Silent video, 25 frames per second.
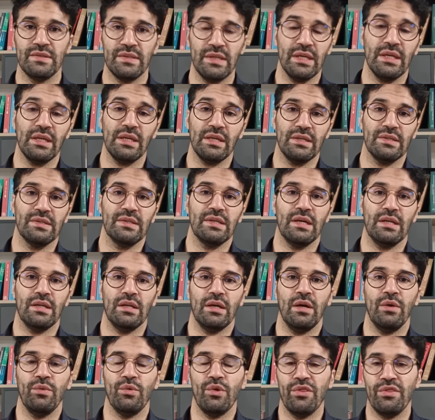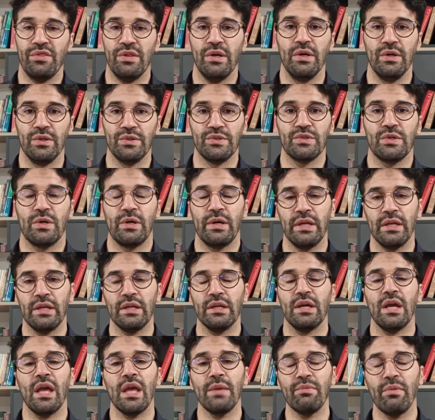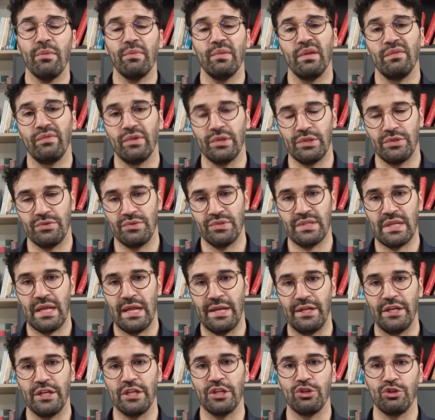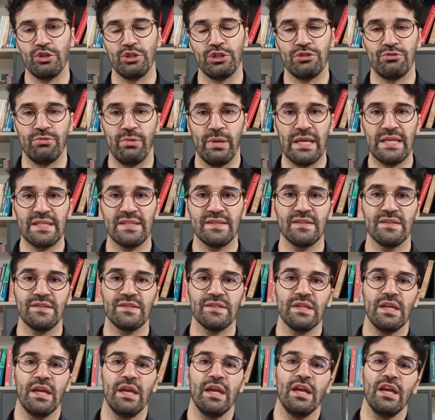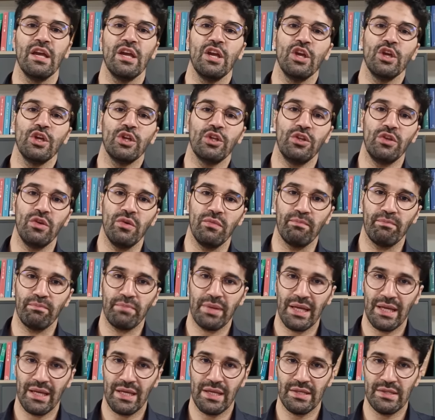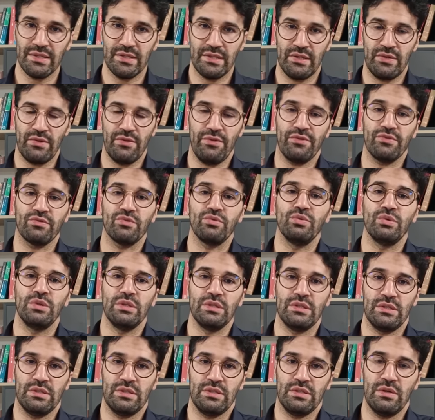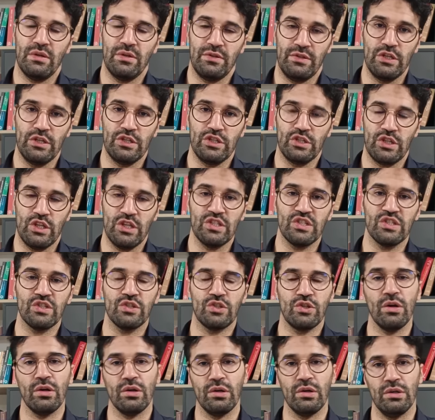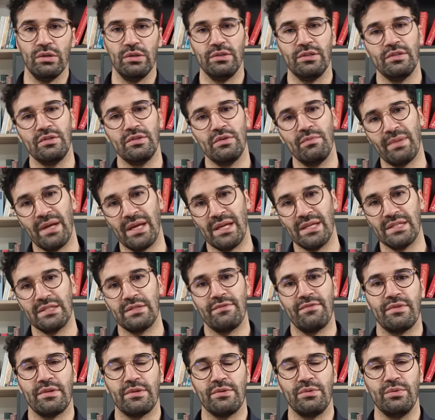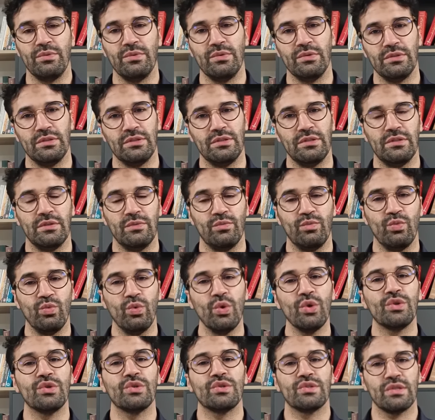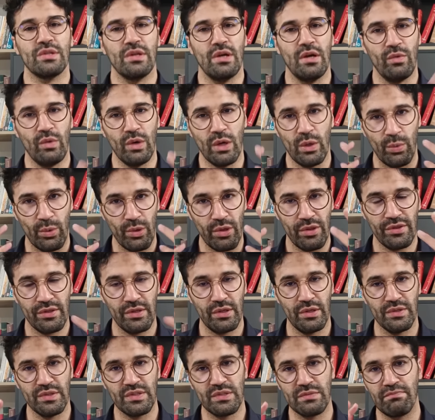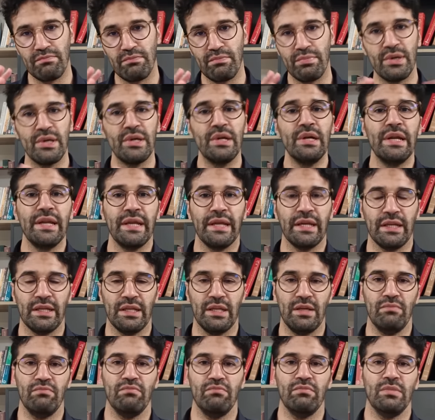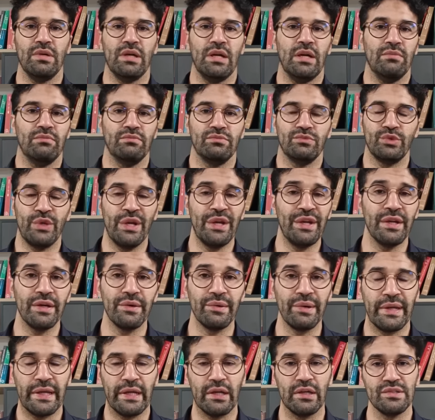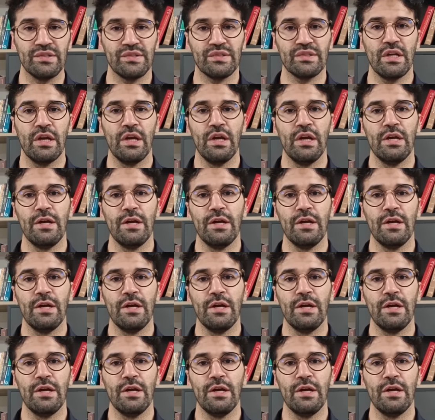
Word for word: saying is that our thoughts are incapable of understanding your true essence. You pass through this, this, this jungle, you pass through the woods of our thoughts, burning them and rendering us